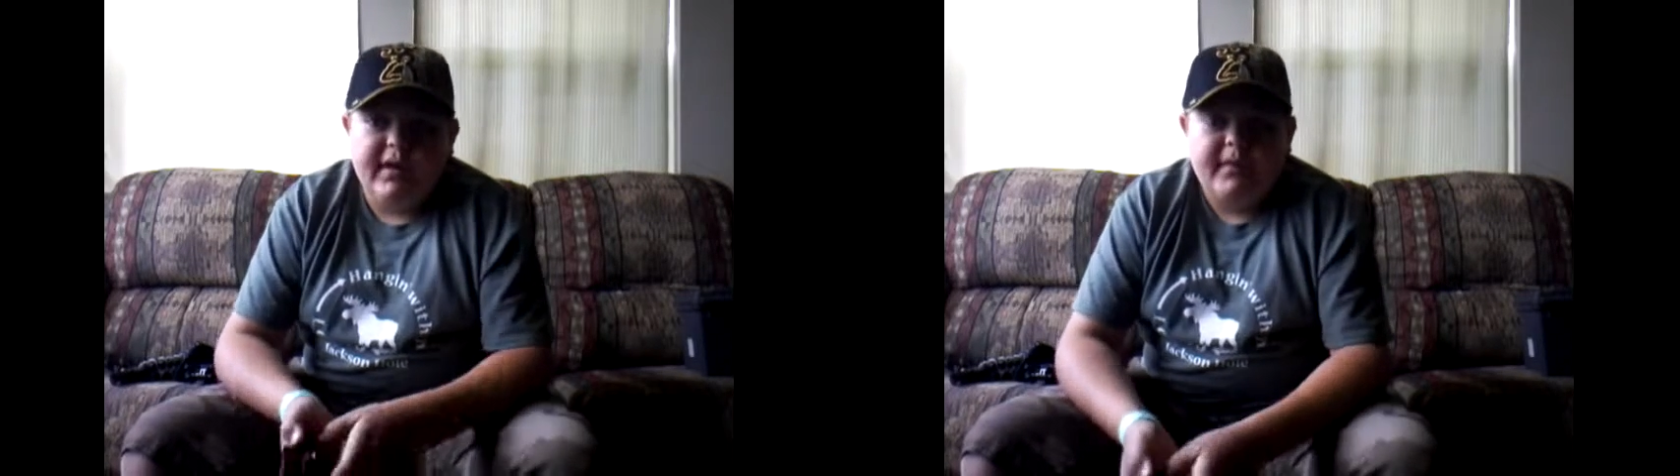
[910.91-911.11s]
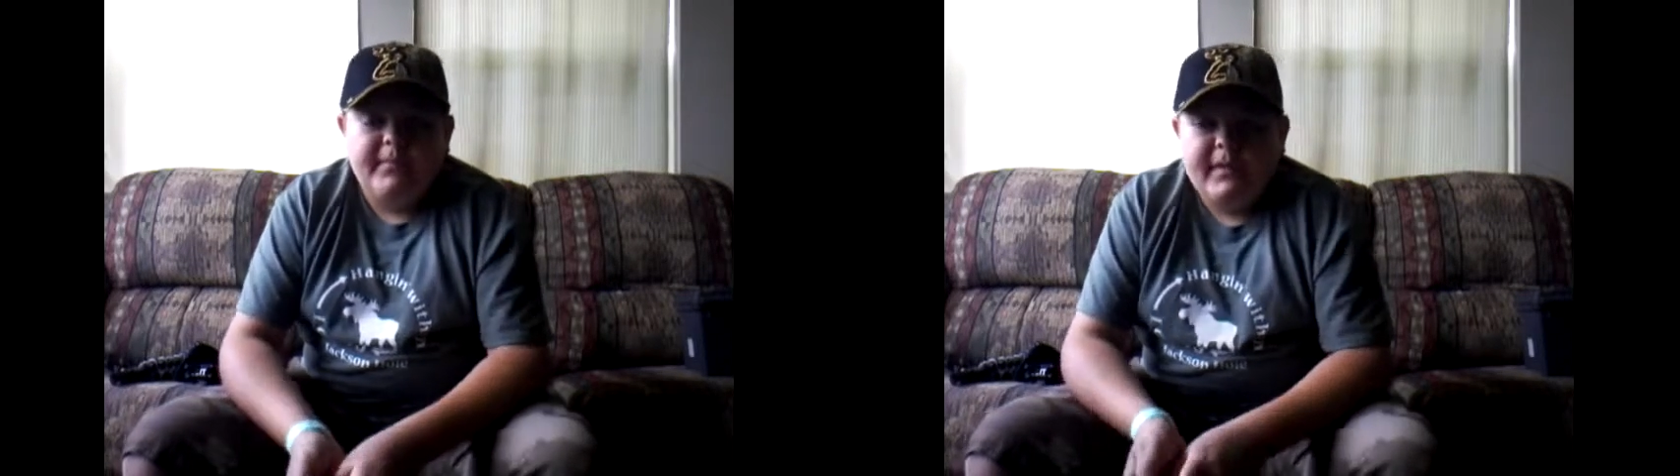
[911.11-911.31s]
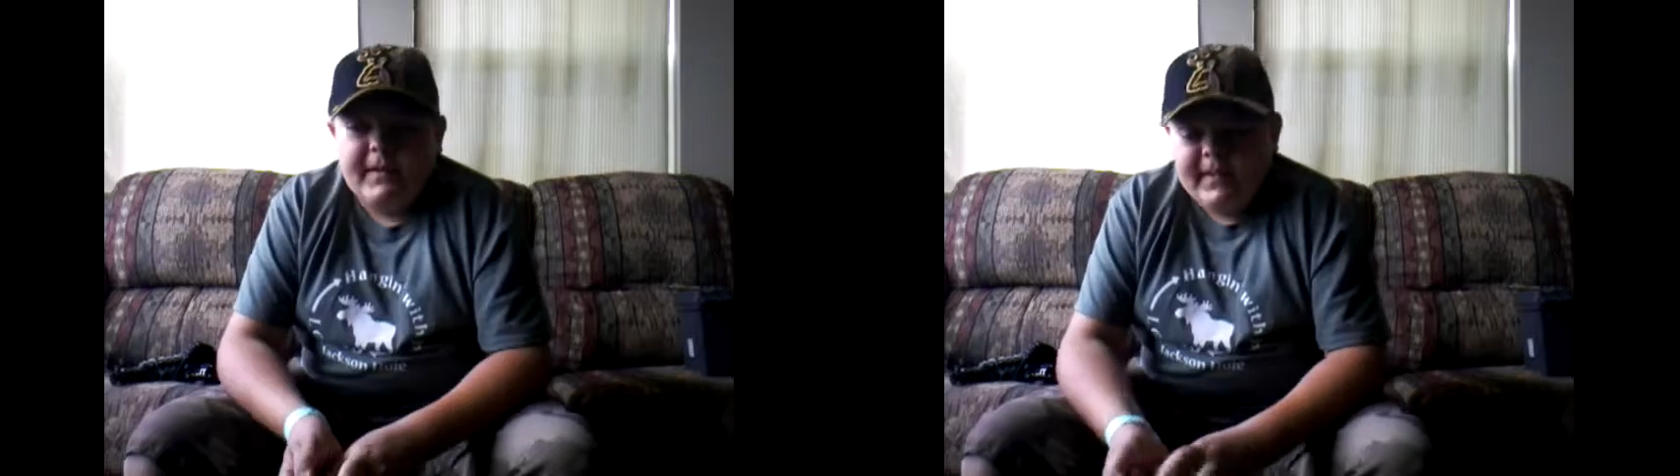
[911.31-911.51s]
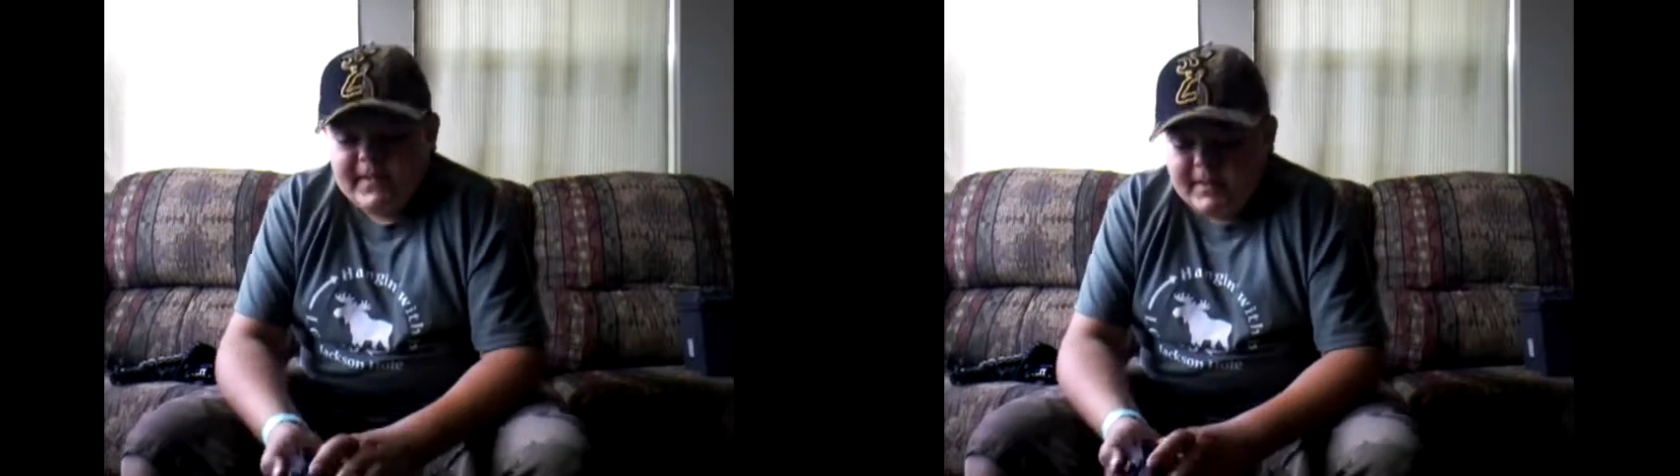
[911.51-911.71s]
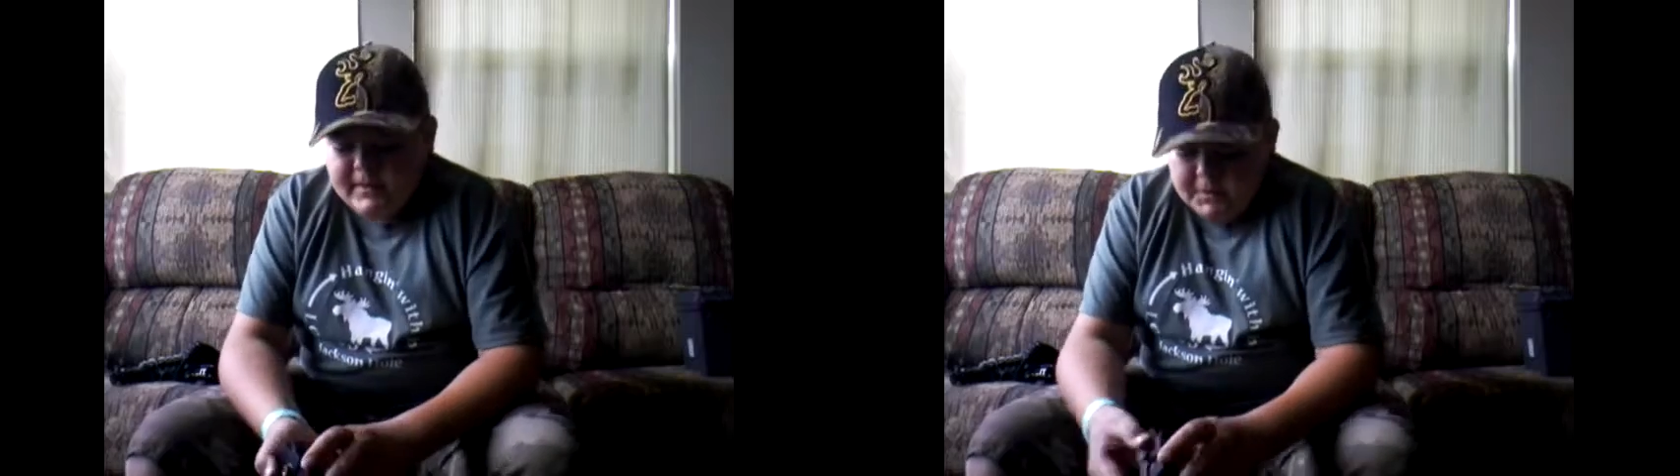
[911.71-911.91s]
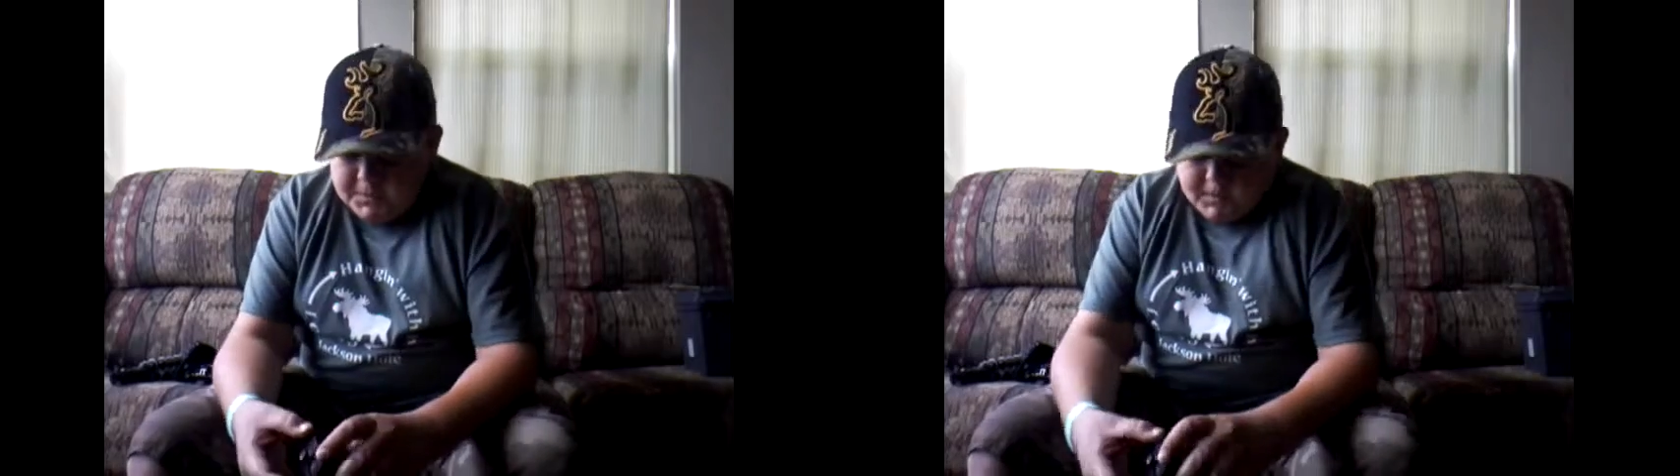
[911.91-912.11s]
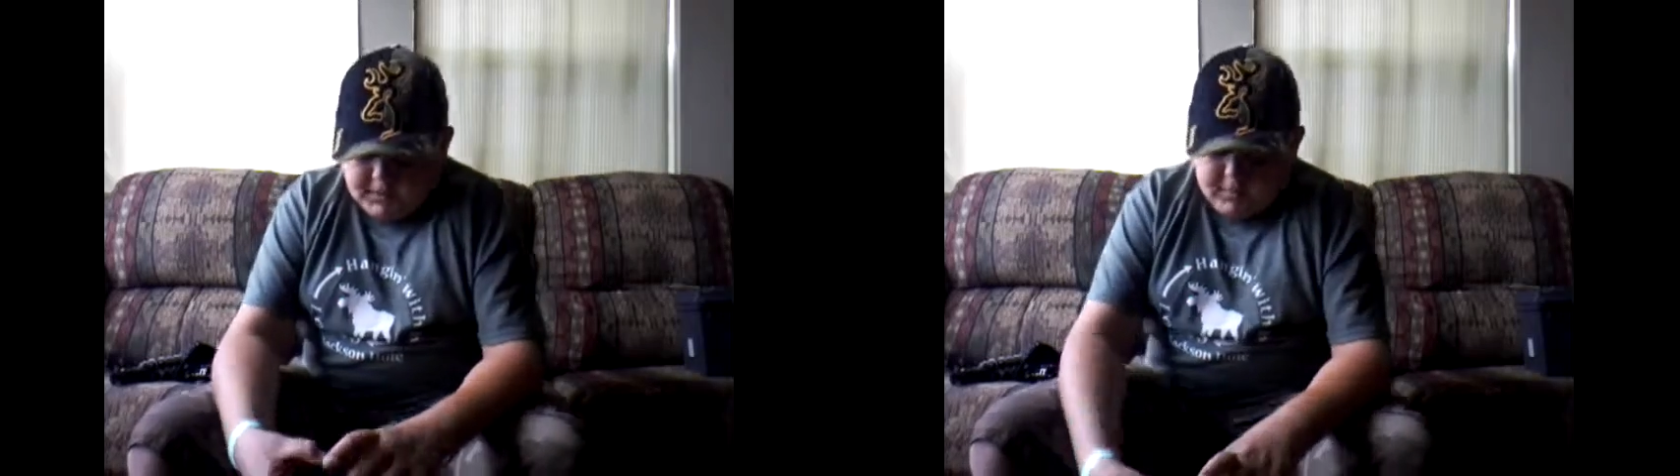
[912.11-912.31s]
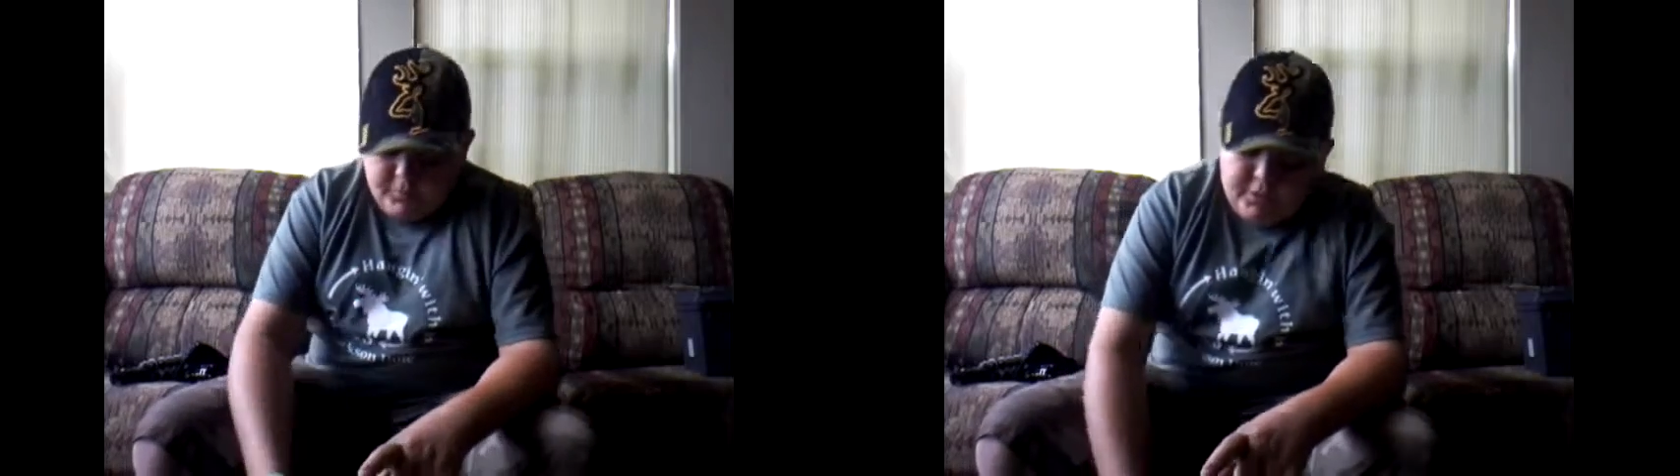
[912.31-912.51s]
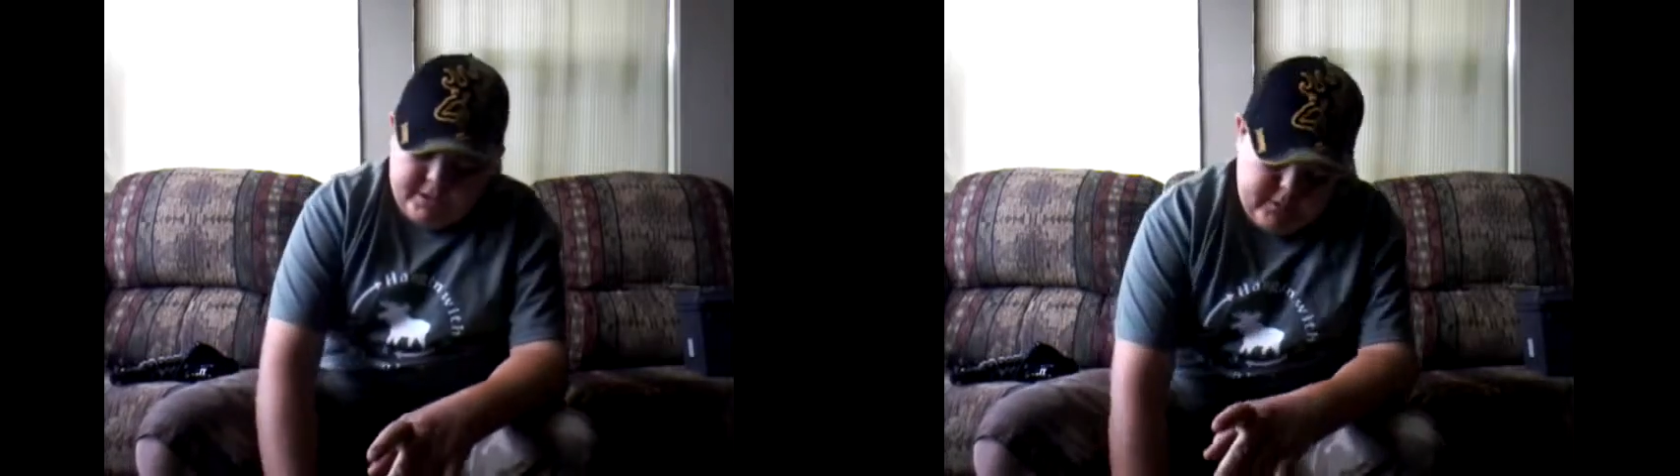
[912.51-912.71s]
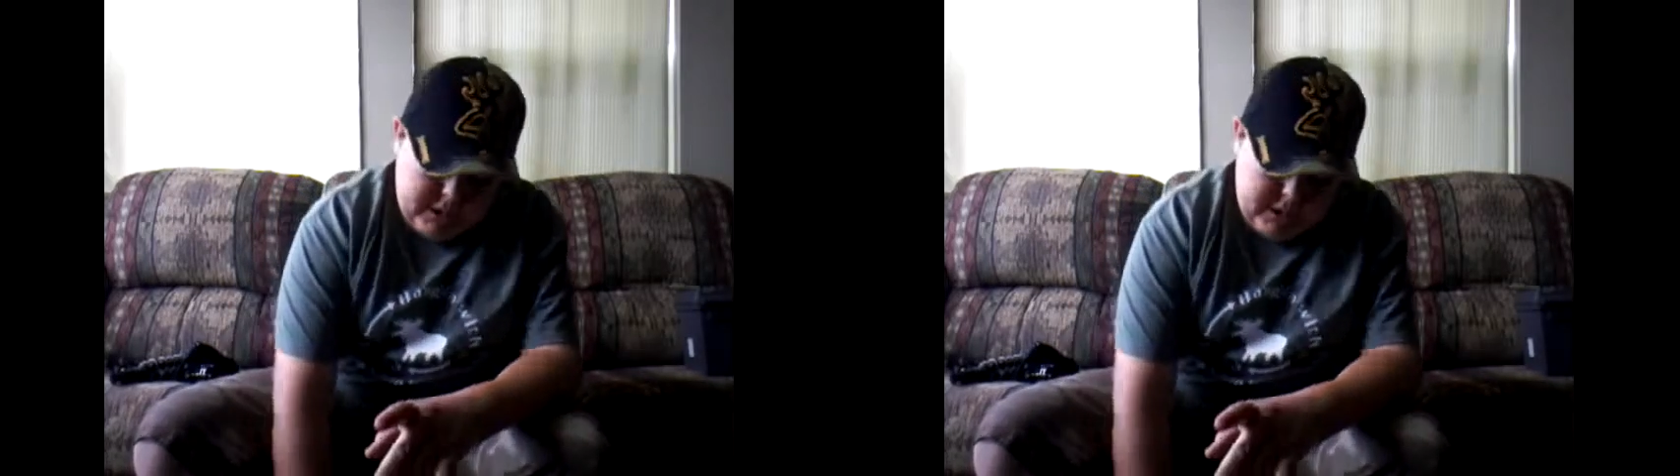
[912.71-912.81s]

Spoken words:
that. Pretty